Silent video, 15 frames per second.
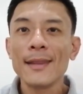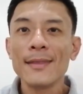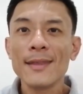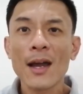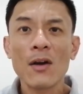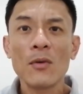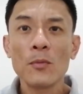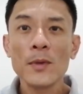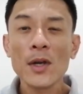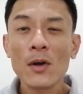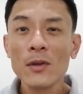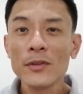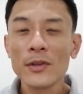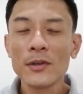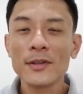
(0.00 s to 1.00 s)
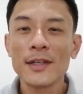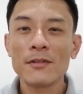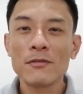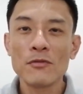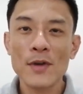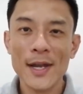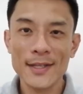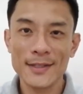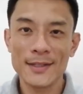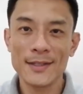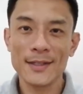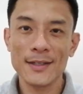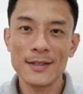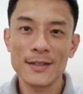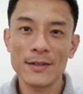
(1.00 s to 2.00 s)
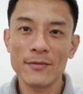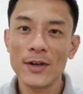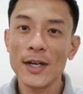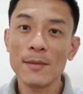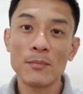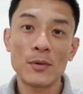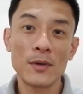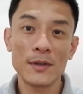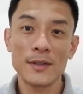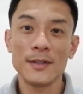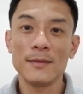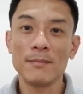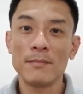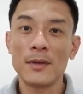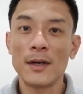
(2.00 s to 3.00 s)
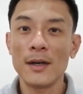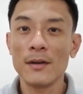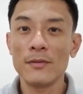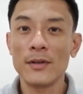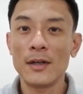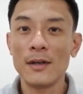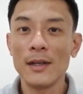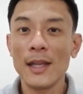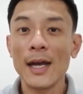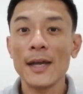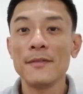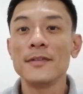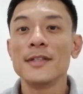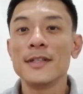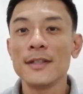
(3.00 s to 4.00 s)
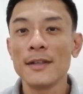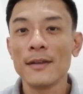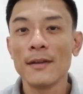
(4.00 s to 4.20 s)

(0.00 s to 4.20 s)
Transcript: Now, we all know that rest is a very important part of our lives,